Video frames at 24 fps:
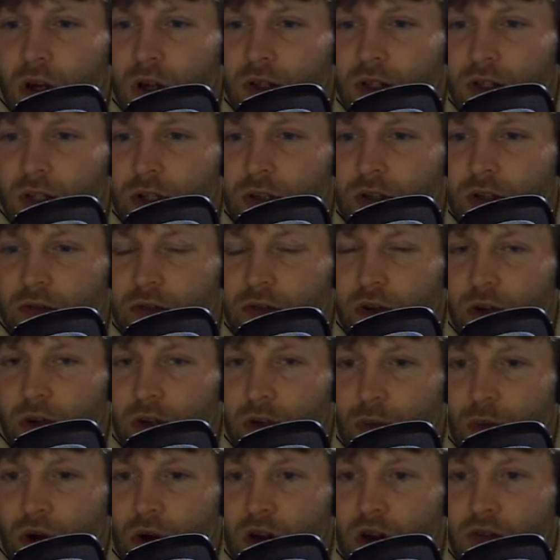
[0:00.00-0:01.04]
turn the volume
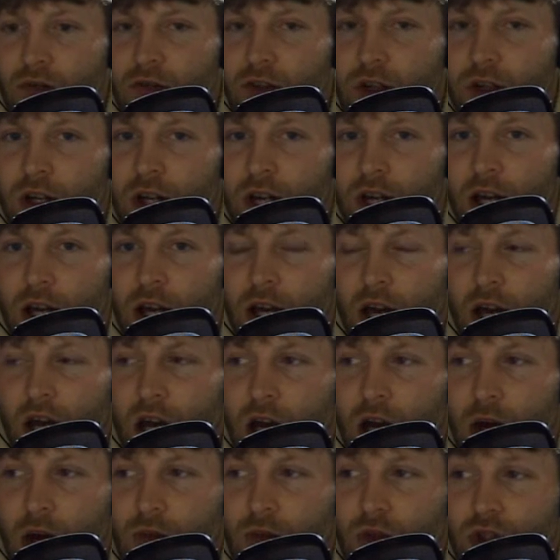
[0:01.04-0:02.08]

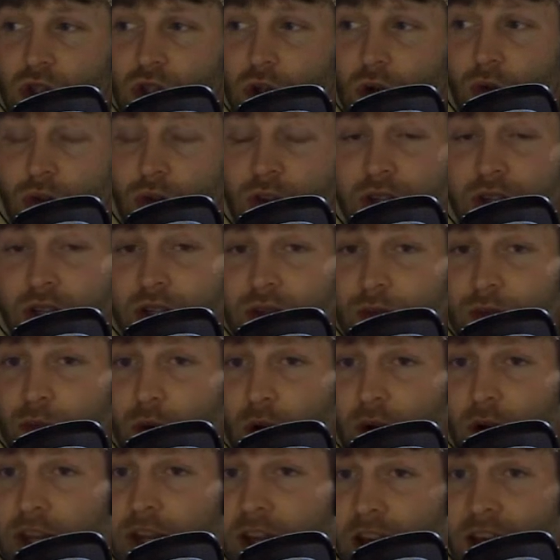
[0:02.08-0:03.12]
off. So this is
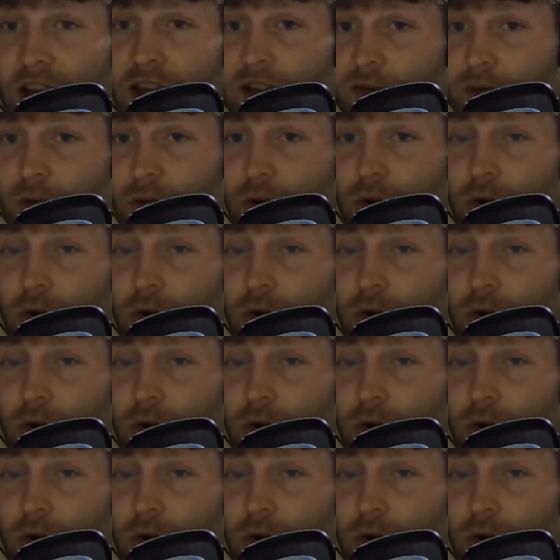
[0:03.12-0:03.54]
broadcast view.